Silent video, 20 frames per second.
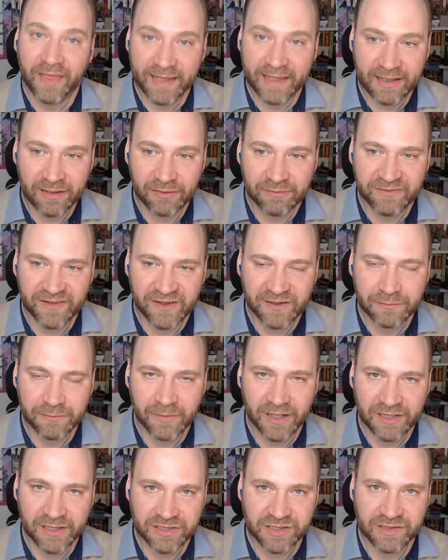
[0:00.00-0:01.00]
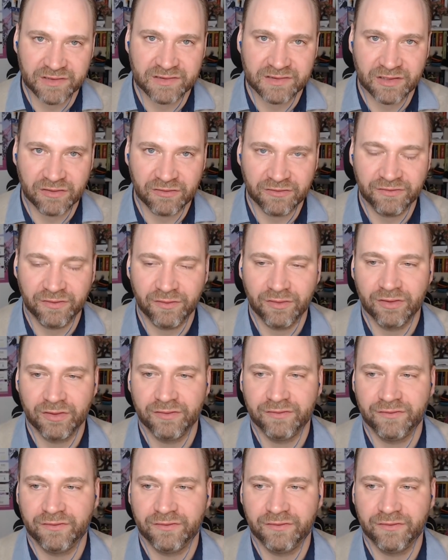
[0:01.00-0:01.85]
Thank you very much so far